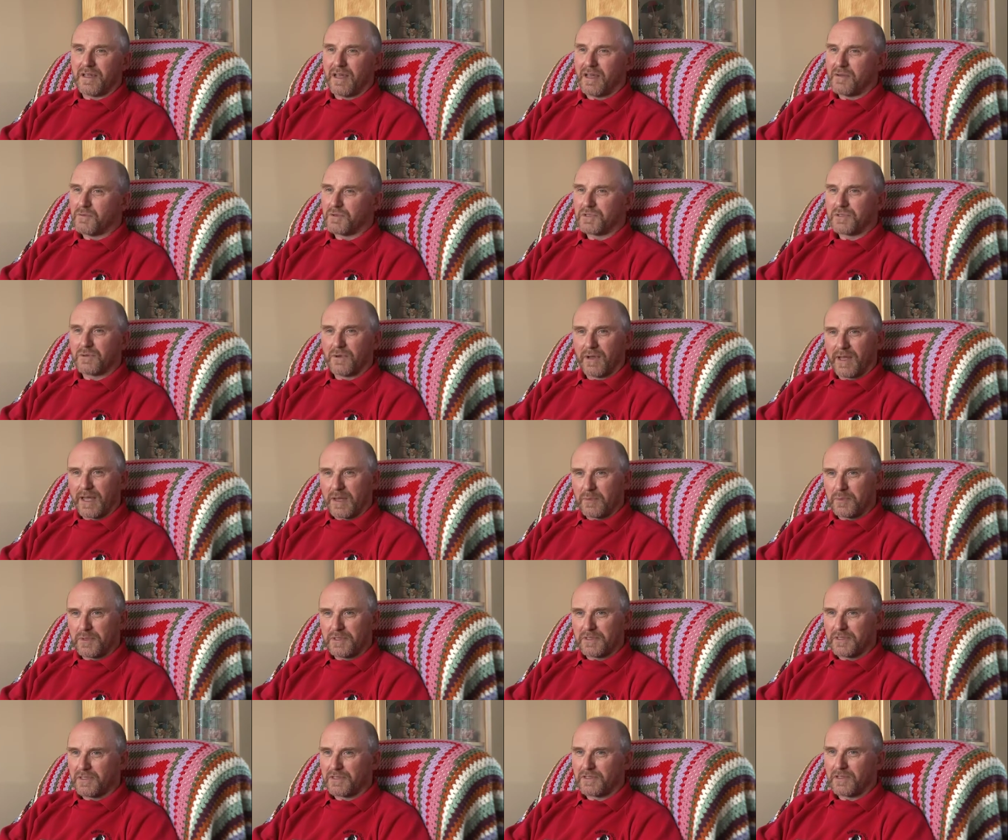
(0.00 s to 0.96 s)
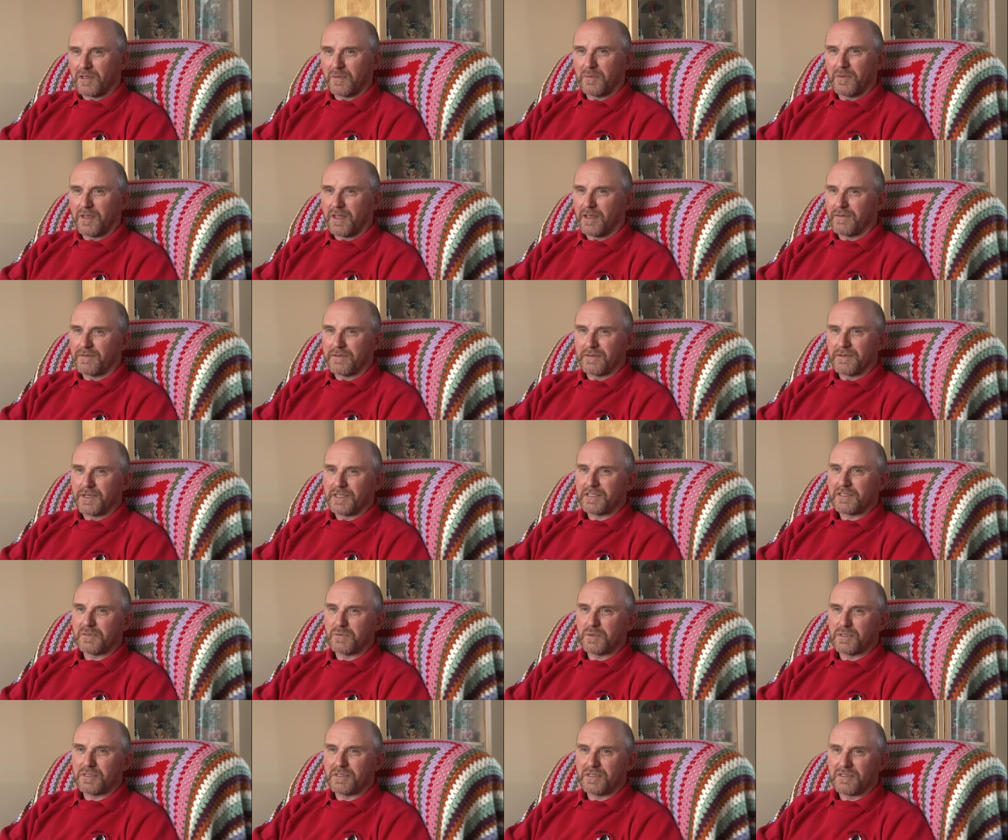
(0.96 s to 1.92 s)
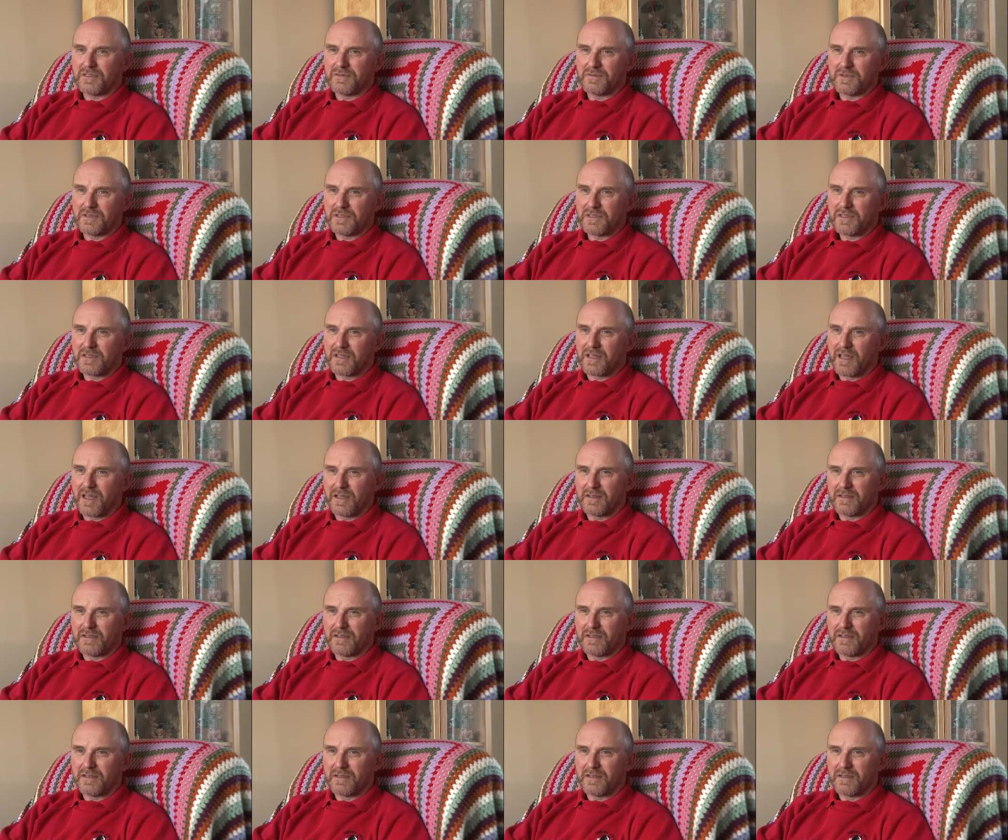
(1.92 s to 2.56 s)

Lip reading: I was quite happy to stop there for the rest of my service.